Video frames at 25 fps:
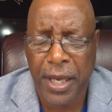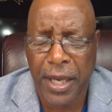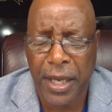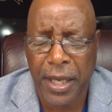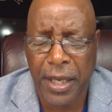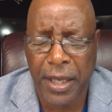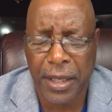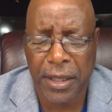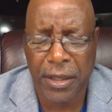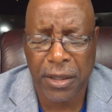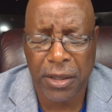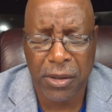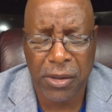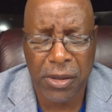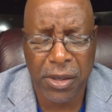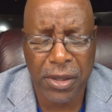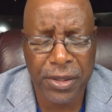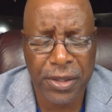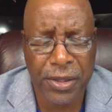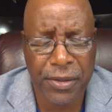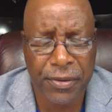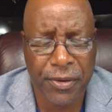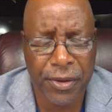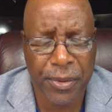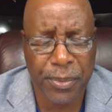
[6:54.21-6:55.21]
in the
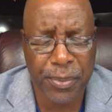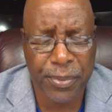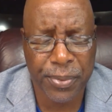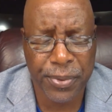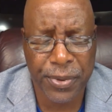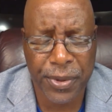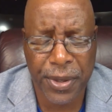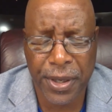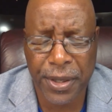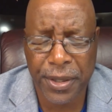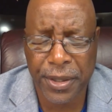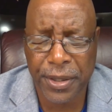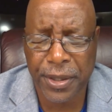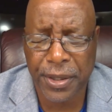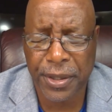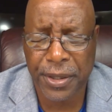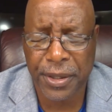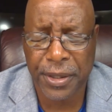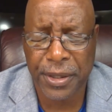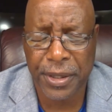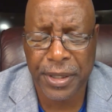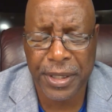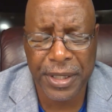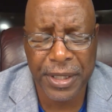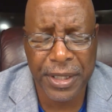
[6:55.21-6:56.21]
loss of a brother,
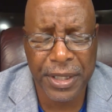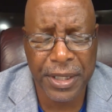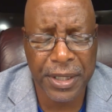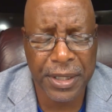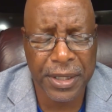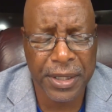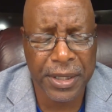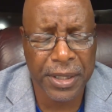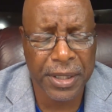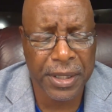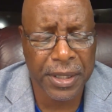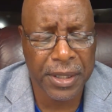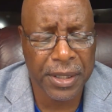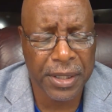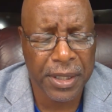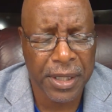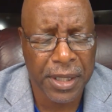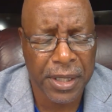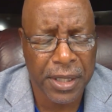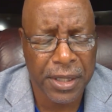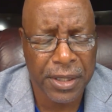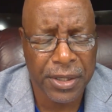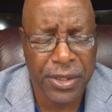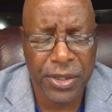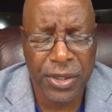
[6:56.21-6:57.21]
niece, and
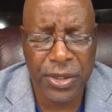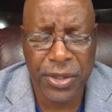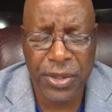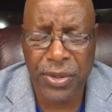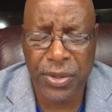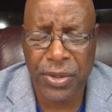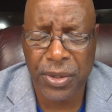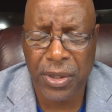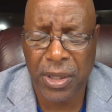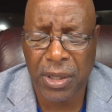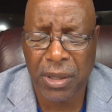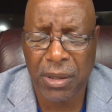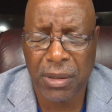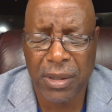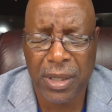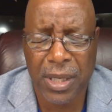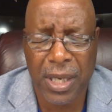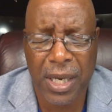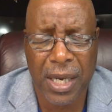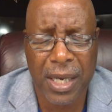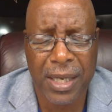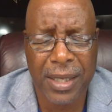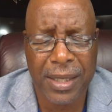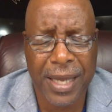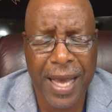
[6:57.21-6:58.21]
sister-in-law.
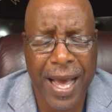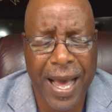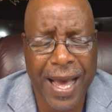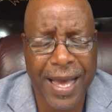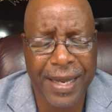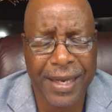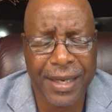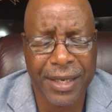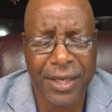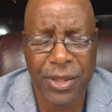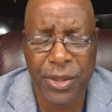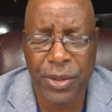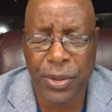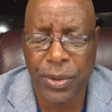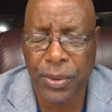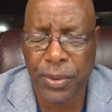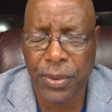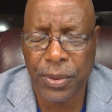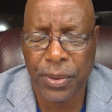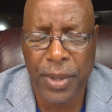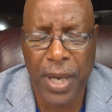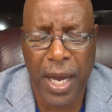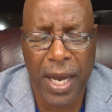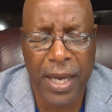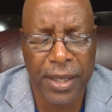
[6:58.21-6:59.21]
God, I
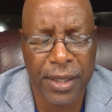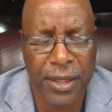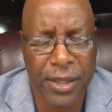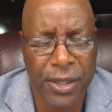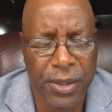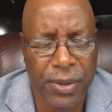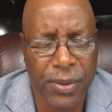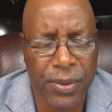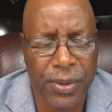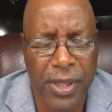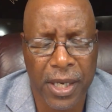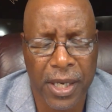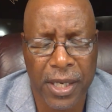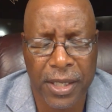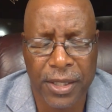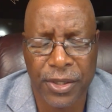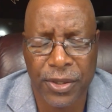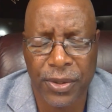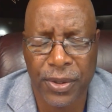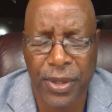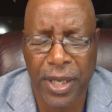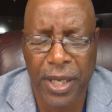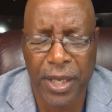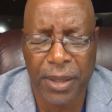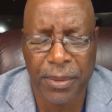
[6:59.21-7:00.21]
know, God,
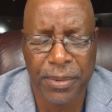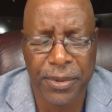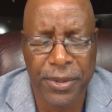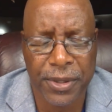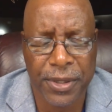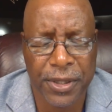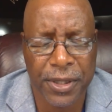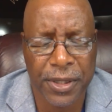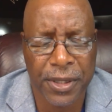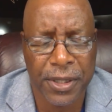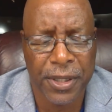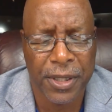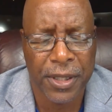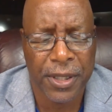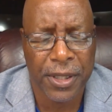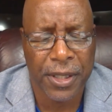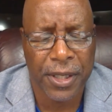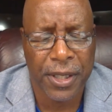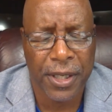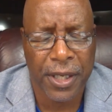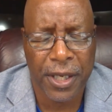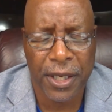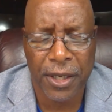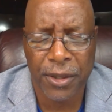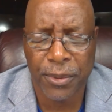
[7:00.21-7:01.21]
you're able to
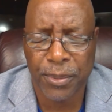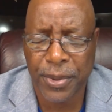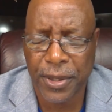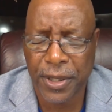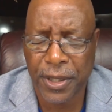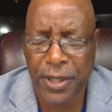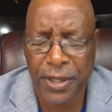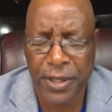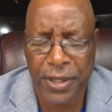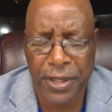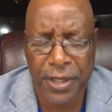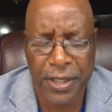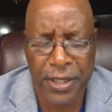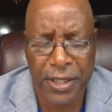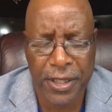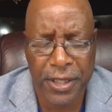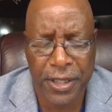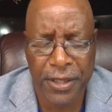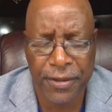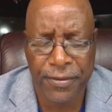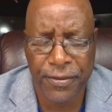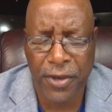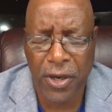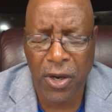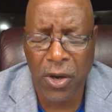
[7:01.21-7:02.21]
help heal and
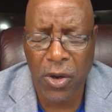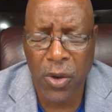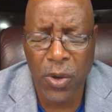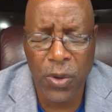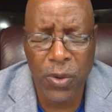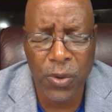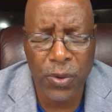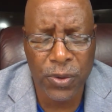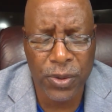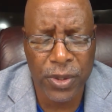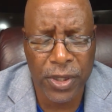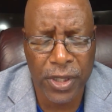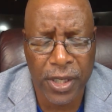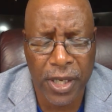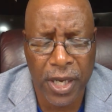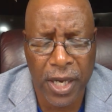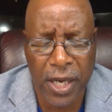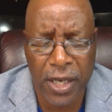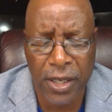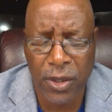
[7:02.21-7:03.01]
deliver. Hold her, God.